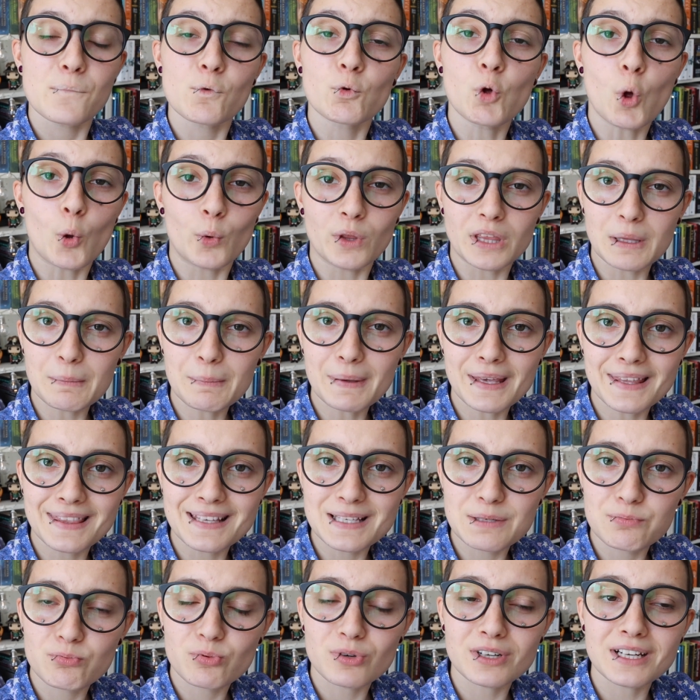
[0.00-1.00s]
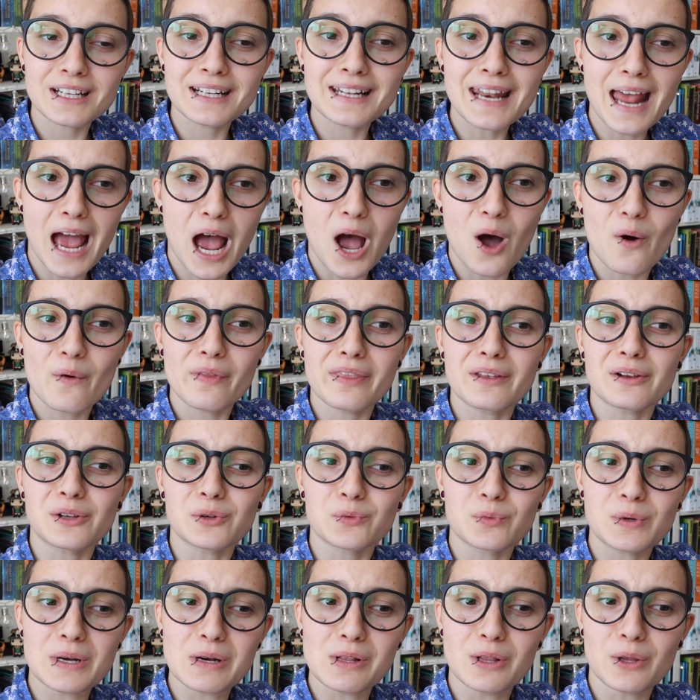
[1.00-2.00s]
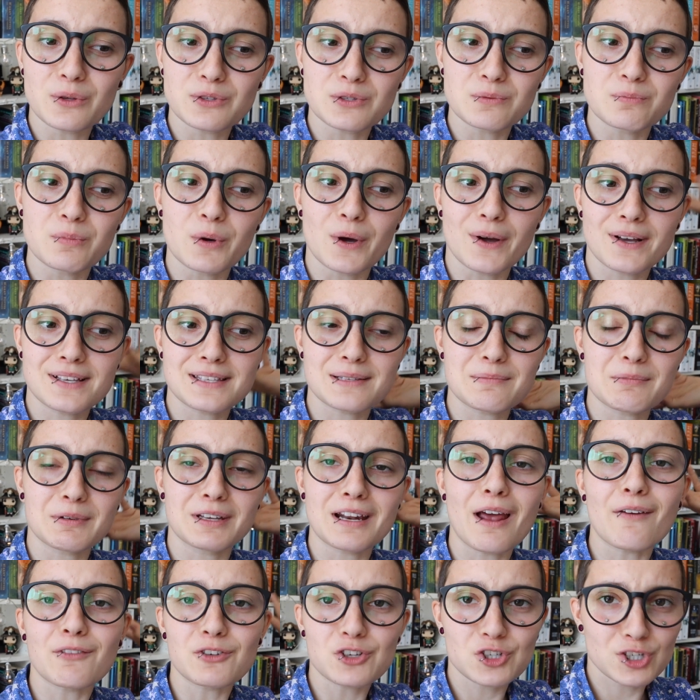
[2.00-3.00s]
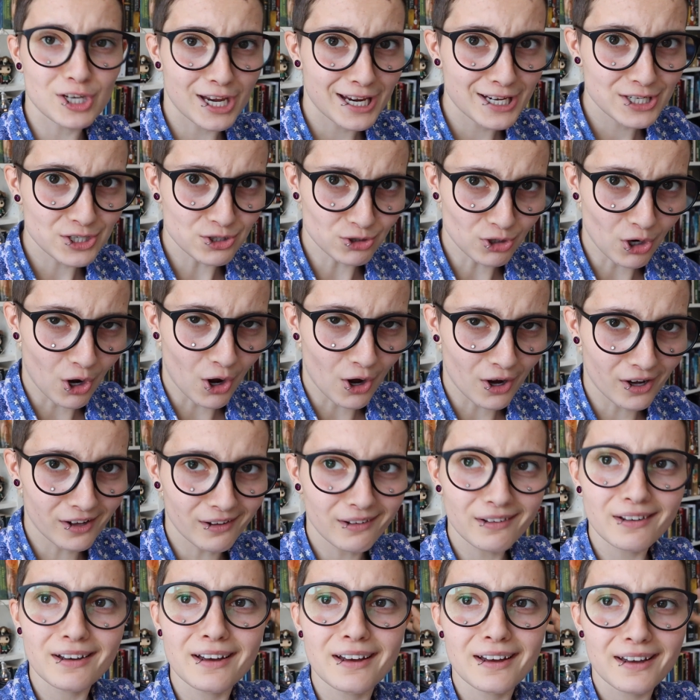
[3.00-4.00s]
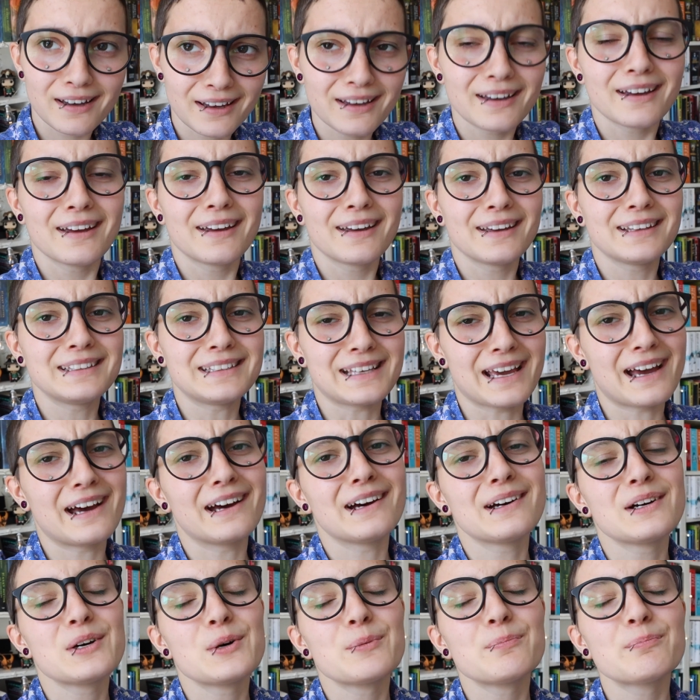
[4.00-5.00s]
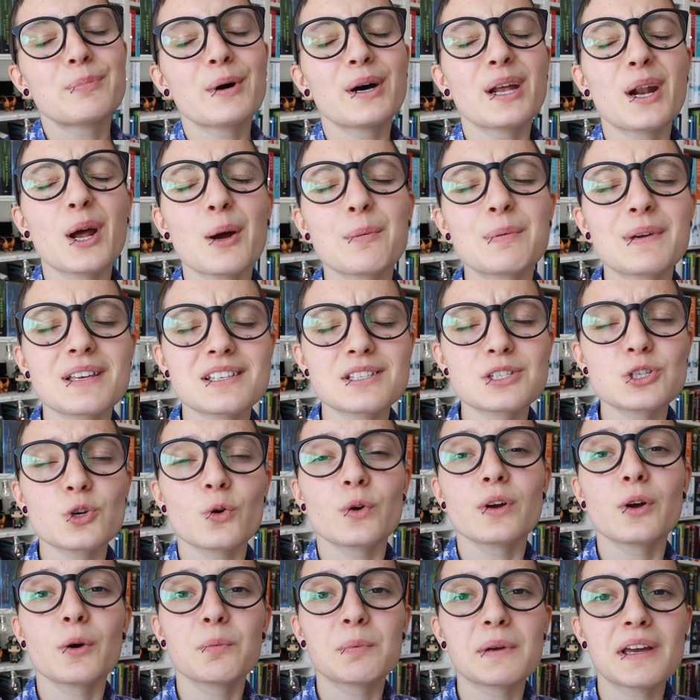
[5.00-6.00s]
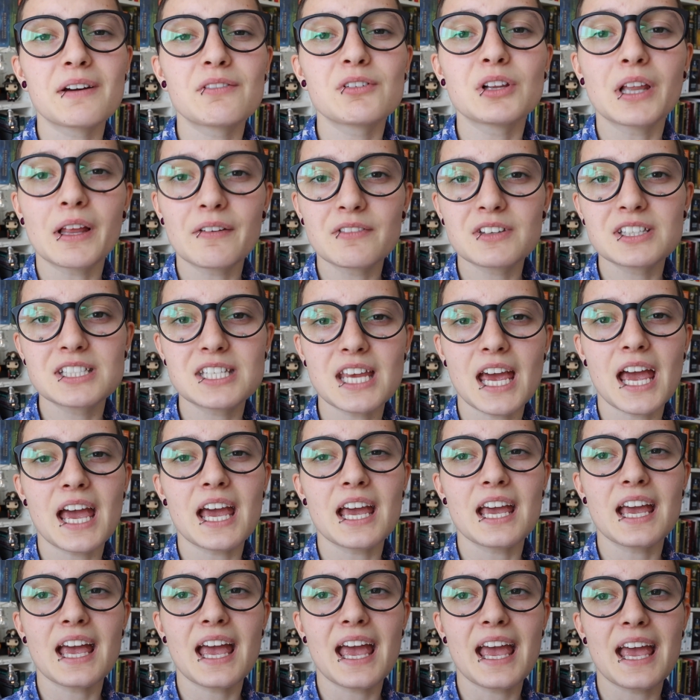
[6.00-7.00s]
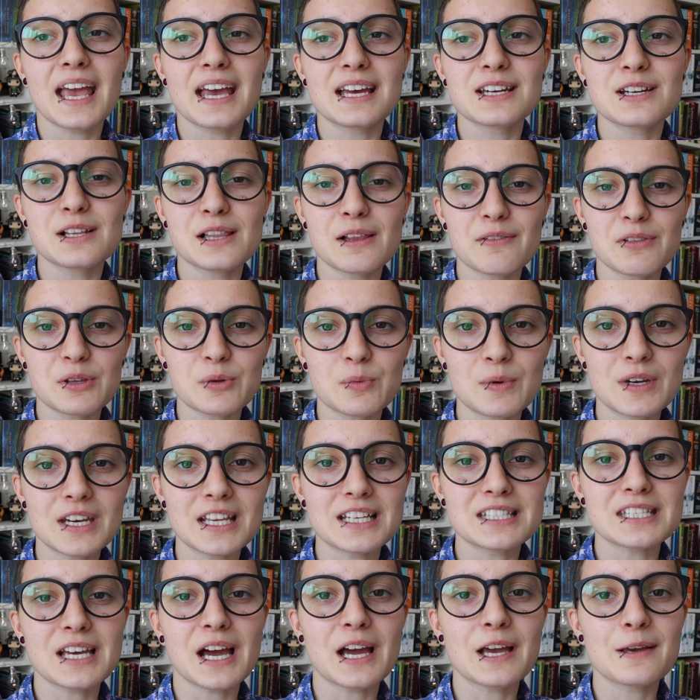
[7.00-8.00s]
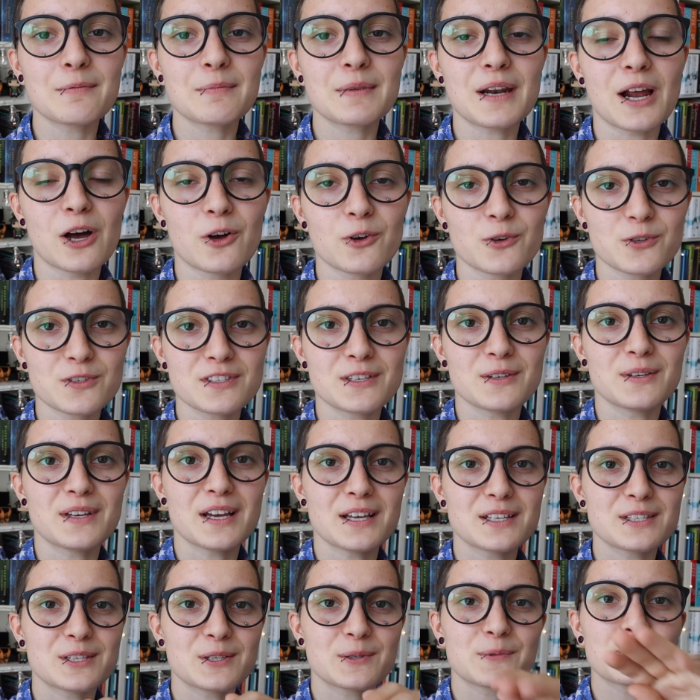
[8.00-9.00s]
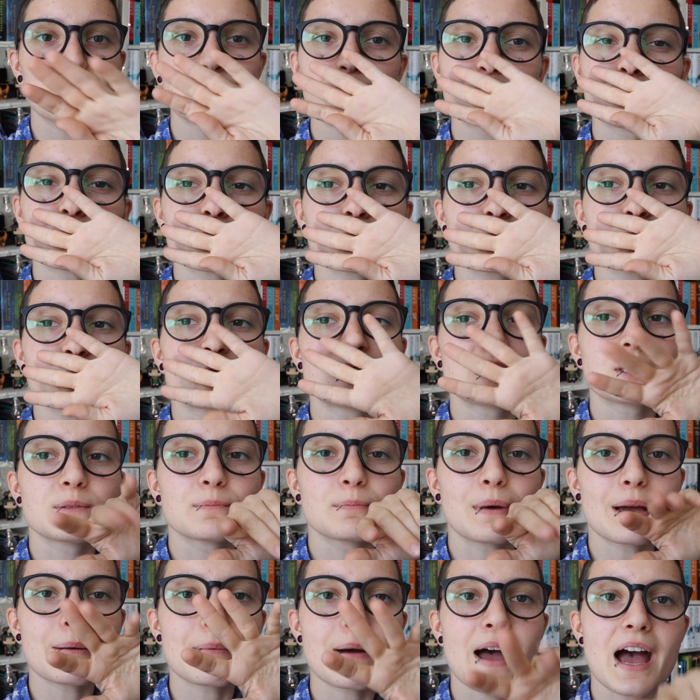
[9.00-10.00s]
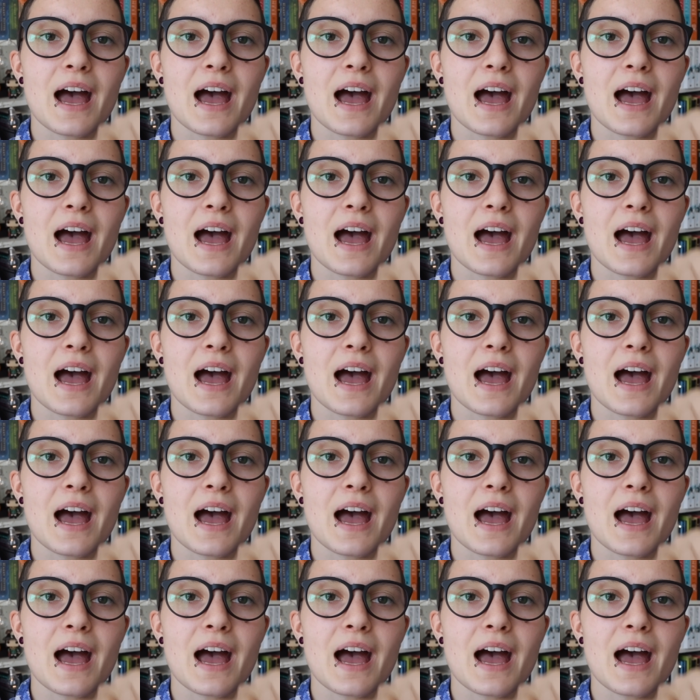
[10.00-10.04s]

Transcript: Will only be this pretty now, then I'll read loads of books and I'm gonna have to change it all. Yeah, but I hope you guys enjoy, hope you have a lovely day and a lovely reading time, and I'll see you guys soon. Bye